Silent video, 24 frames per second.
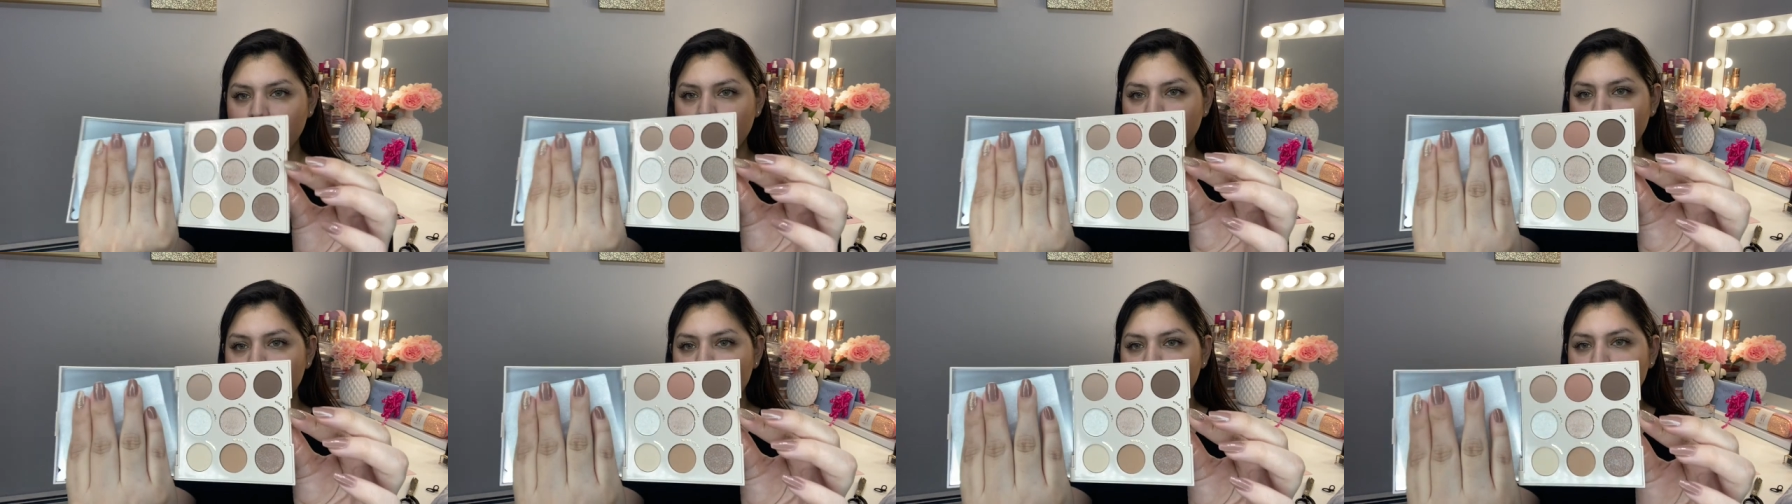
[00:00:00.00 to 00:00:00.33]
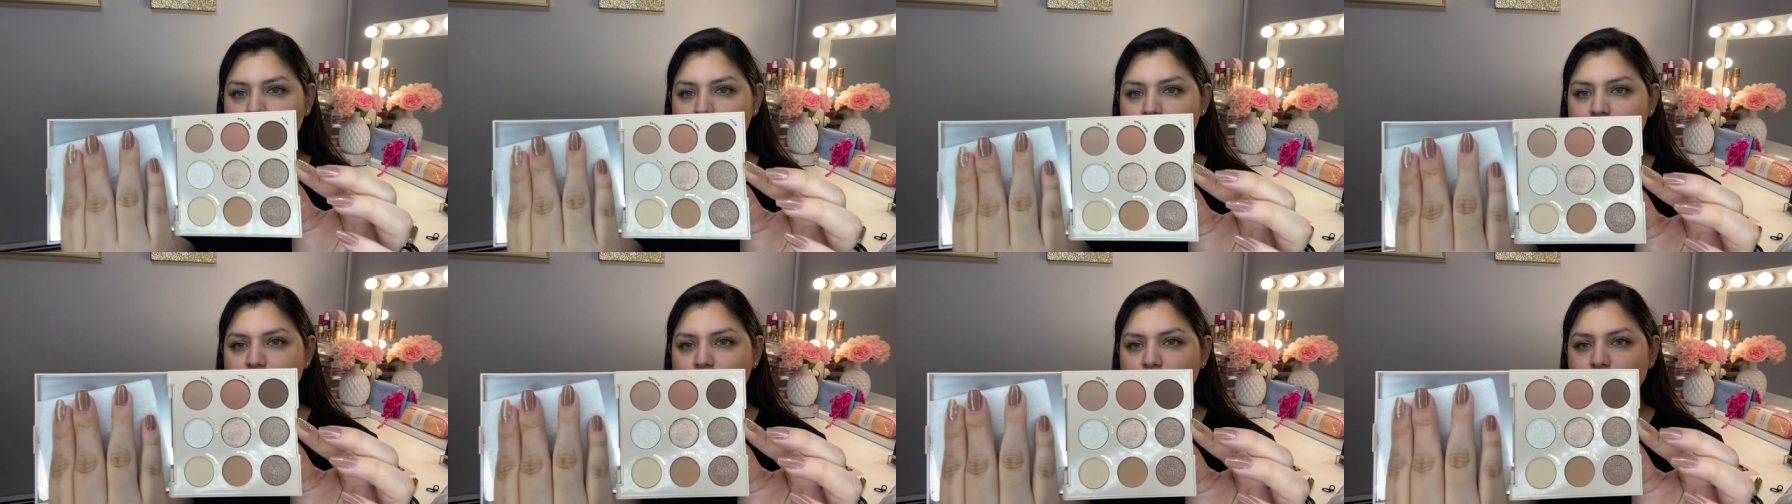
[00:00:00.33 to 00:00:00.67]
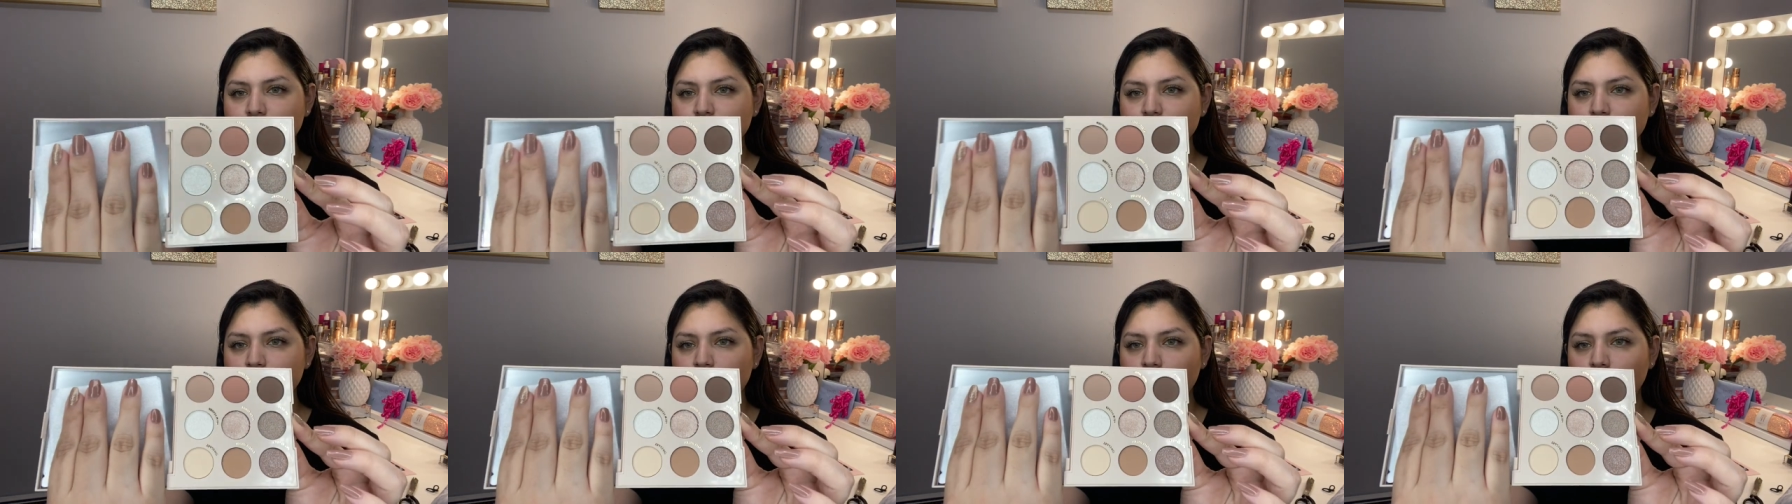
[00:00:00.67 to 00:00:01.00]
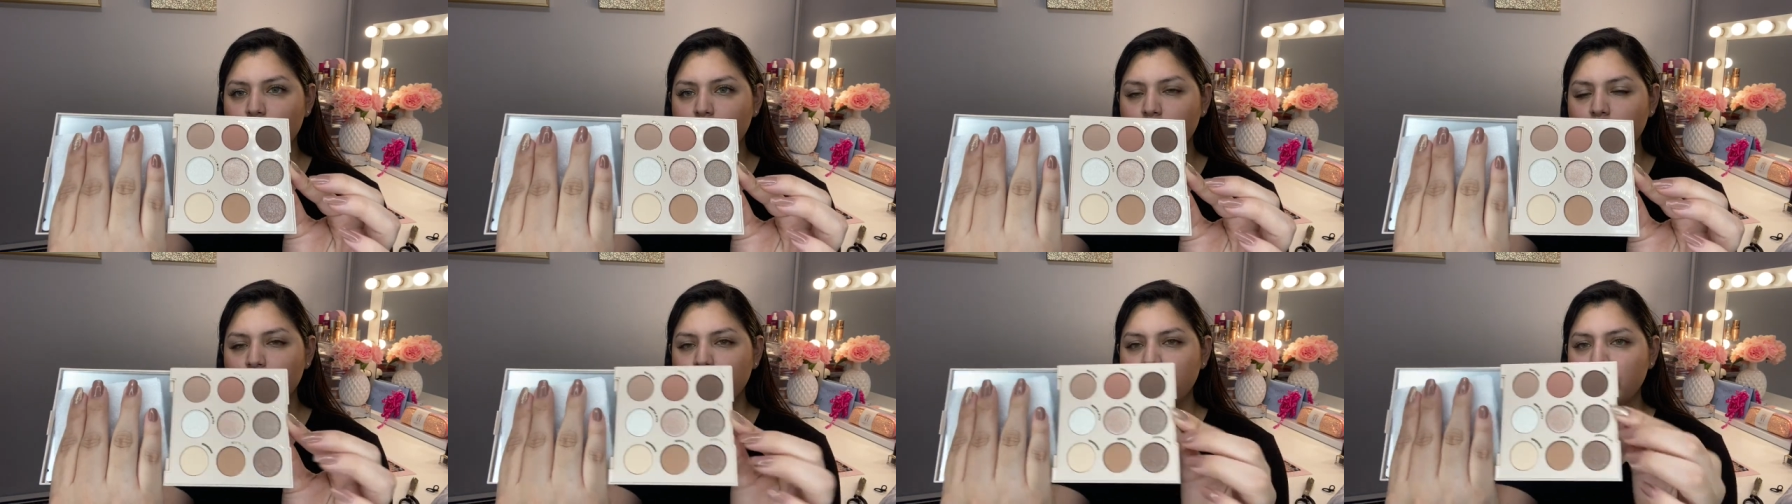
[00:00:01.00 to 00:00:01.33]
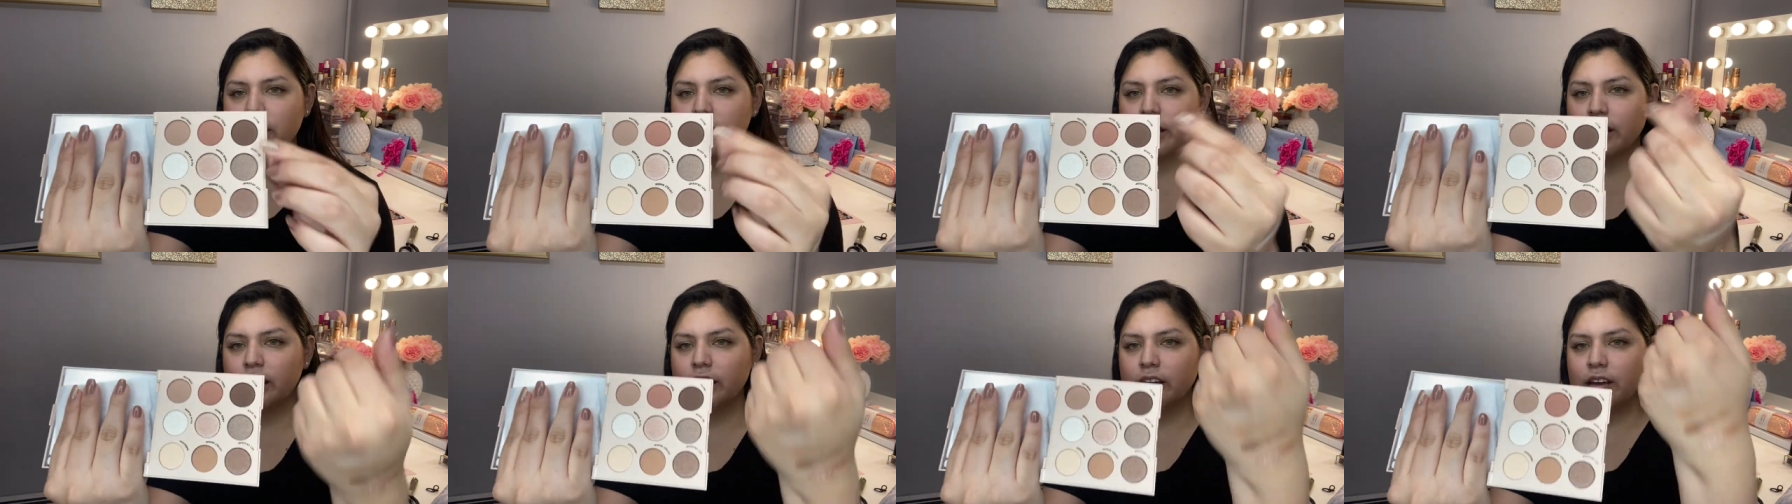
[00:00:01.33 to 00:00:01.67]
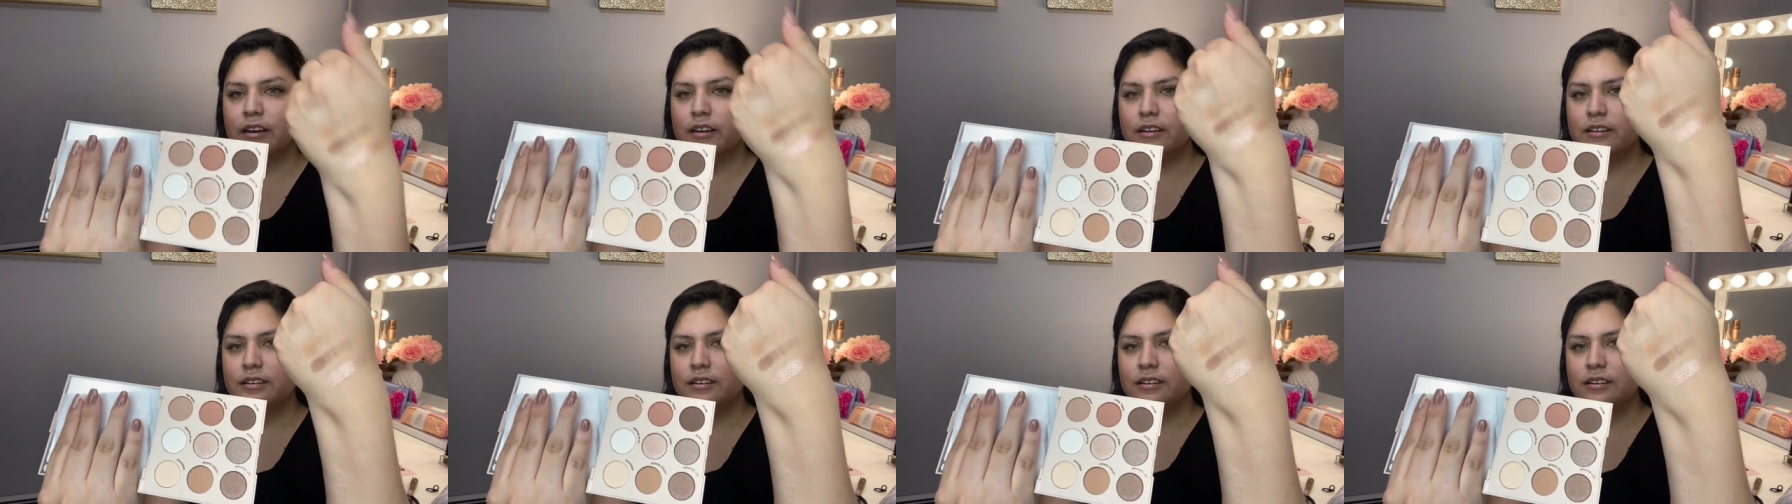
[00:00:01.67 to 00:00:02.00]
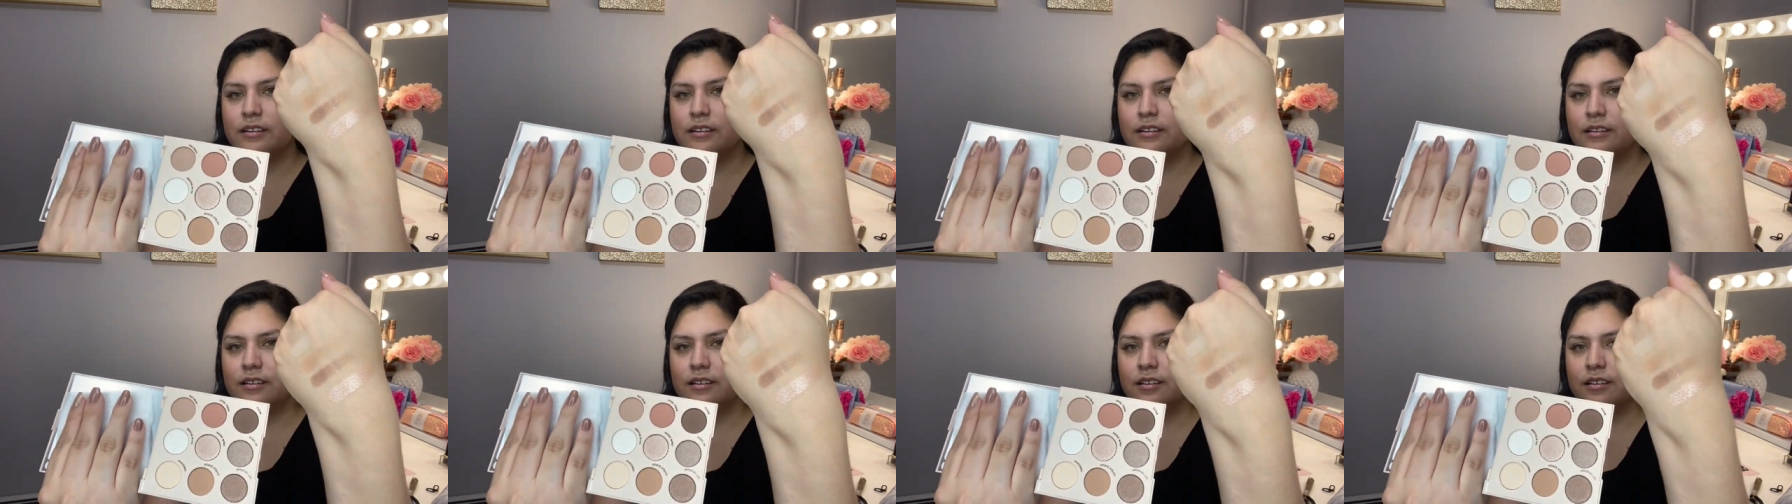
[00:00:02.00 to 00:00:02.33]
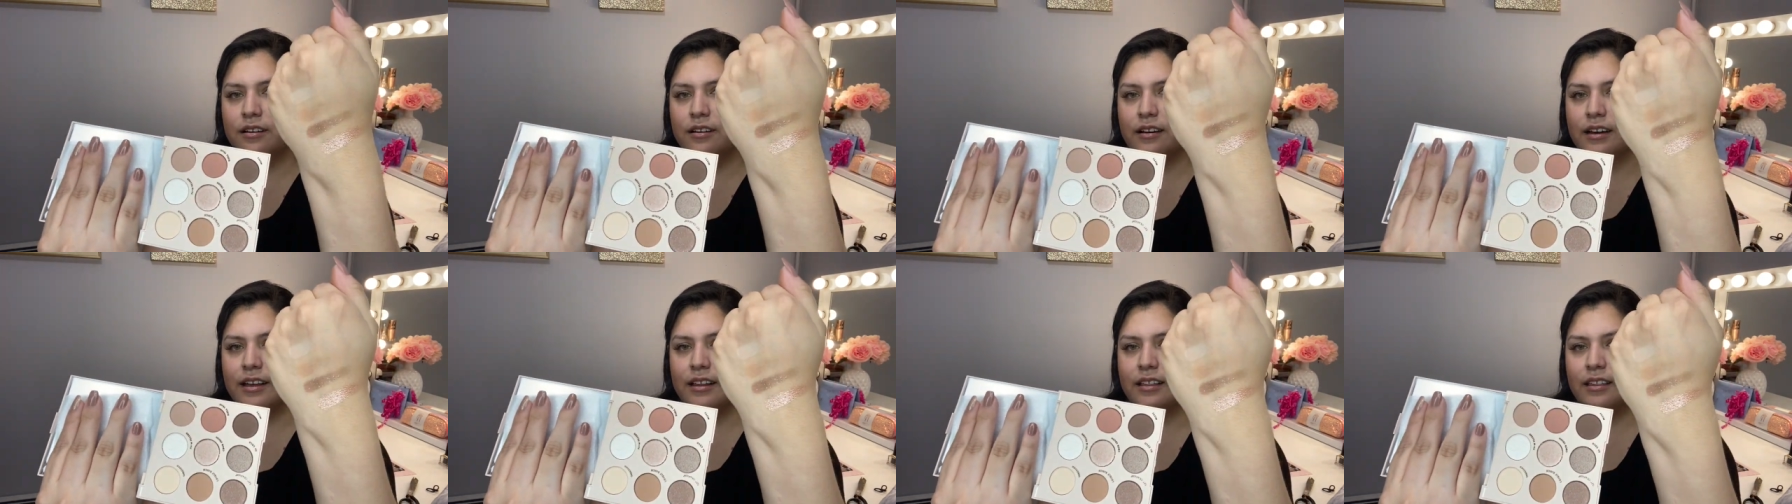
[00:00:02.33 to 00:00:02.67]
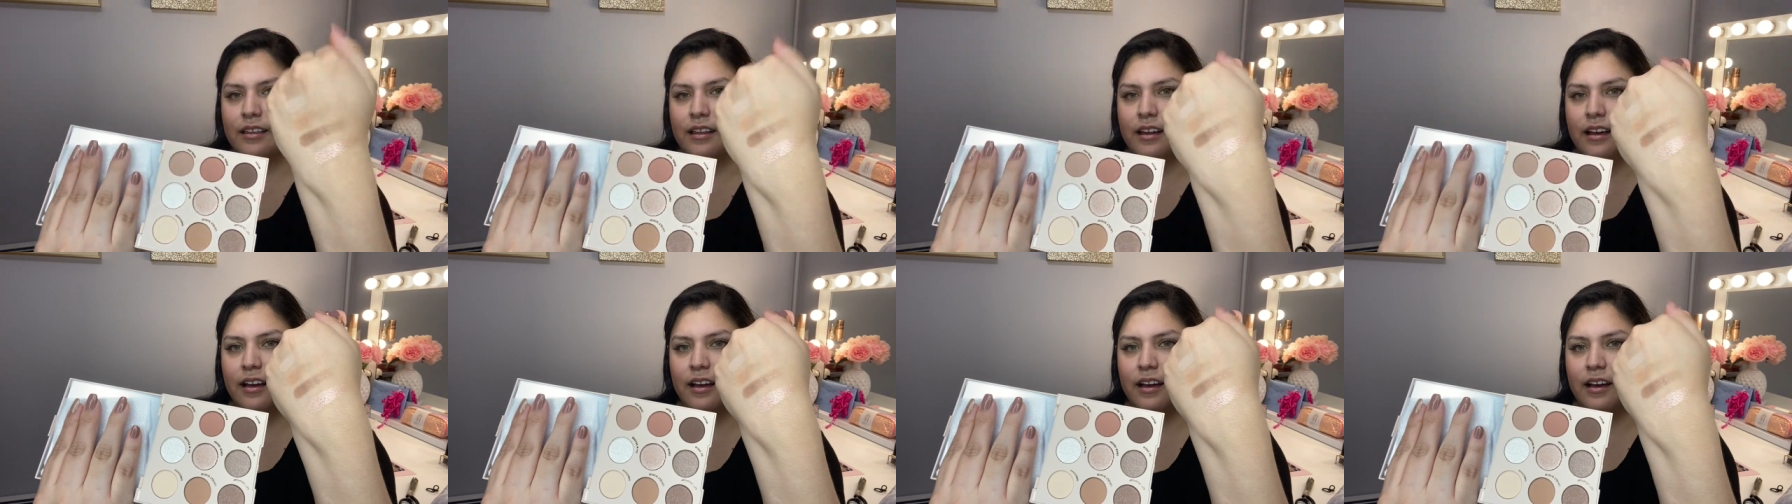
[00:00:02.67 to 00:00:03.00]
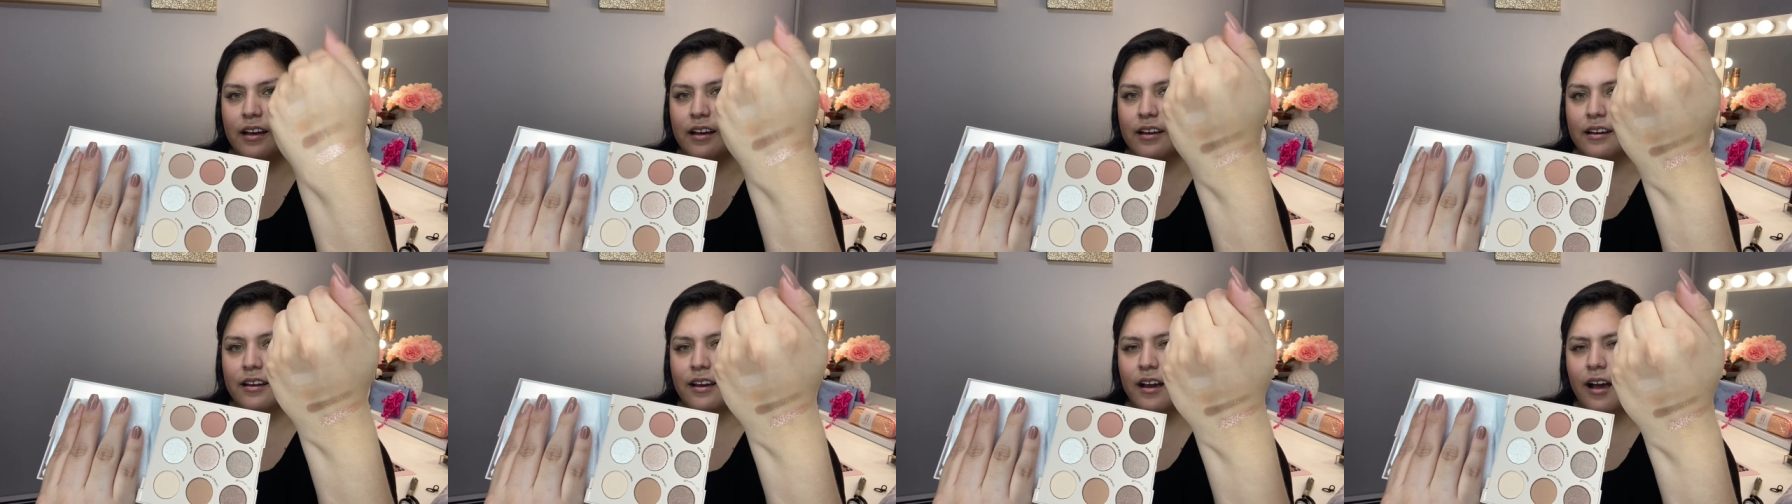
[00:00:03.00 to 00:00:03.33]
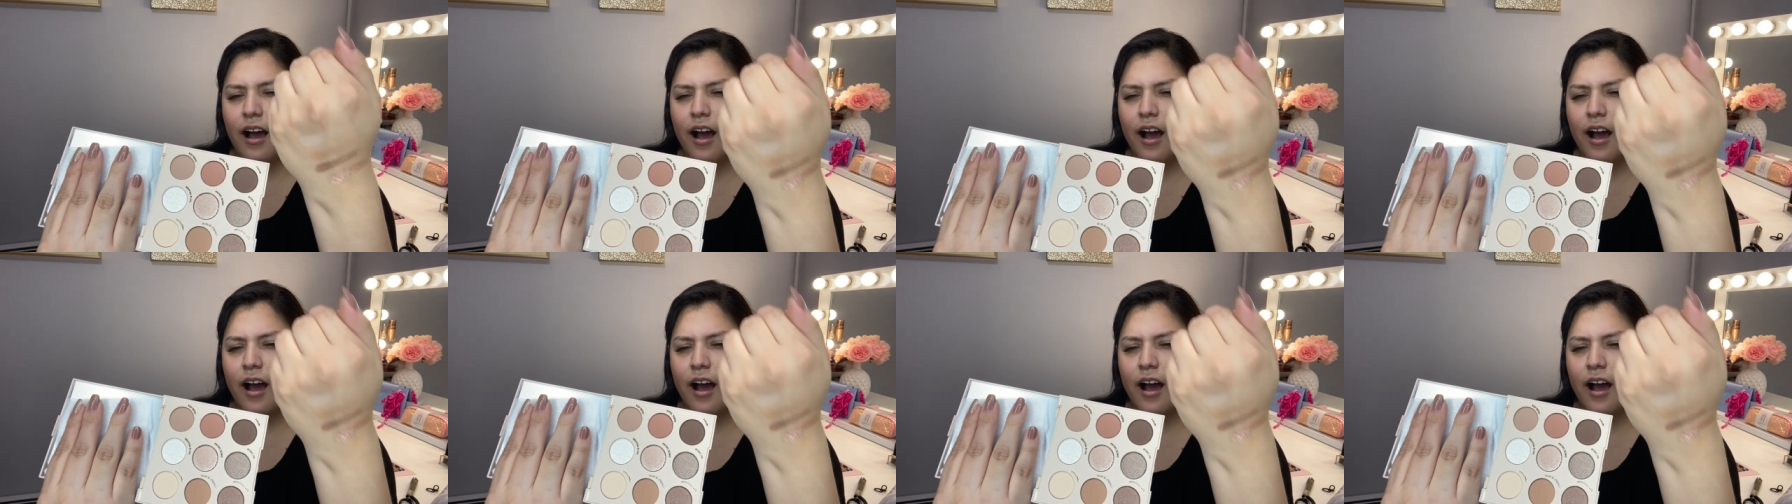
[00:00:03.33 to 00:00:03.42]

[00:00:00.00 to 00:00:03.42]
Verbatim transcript: Oh, it's so pretty. Look at that.